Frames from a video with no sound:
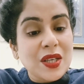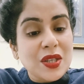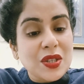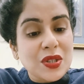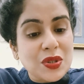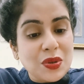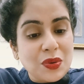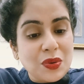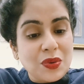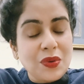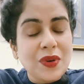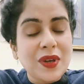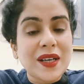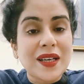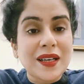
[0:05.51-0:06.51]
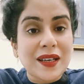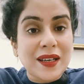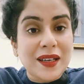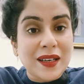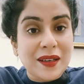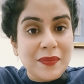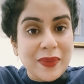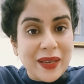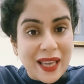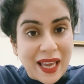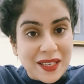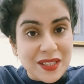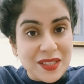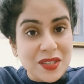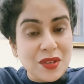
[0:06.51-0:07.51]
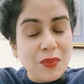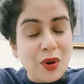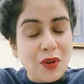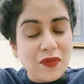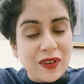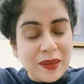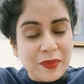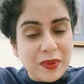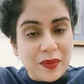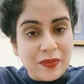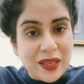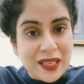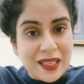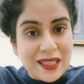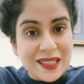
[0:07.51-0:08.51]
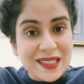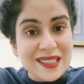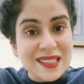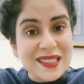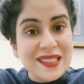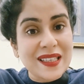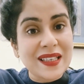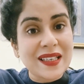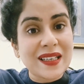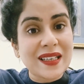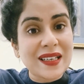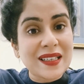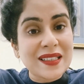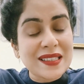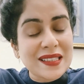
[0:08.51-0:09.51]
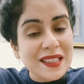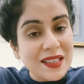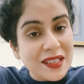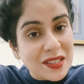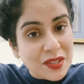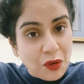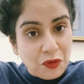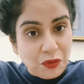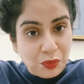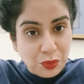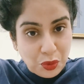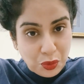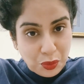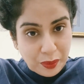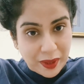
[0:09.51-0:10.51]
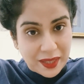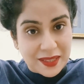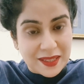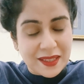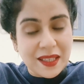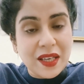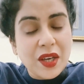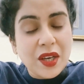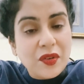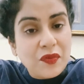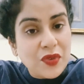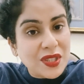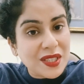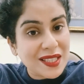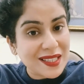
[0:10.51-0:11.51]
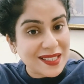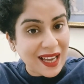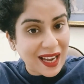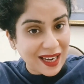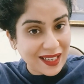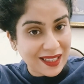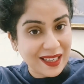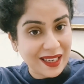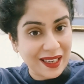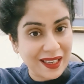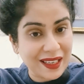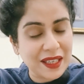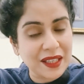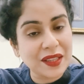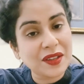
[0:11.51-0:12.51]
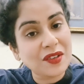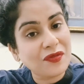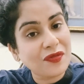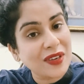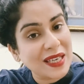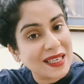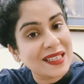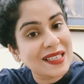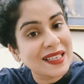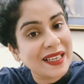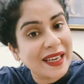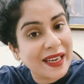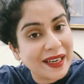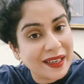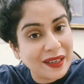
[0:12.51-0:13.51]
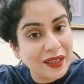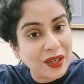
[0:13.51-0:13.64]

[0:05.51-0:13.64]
So, mechanism of labor means a series of movements which is occurring in the fetal head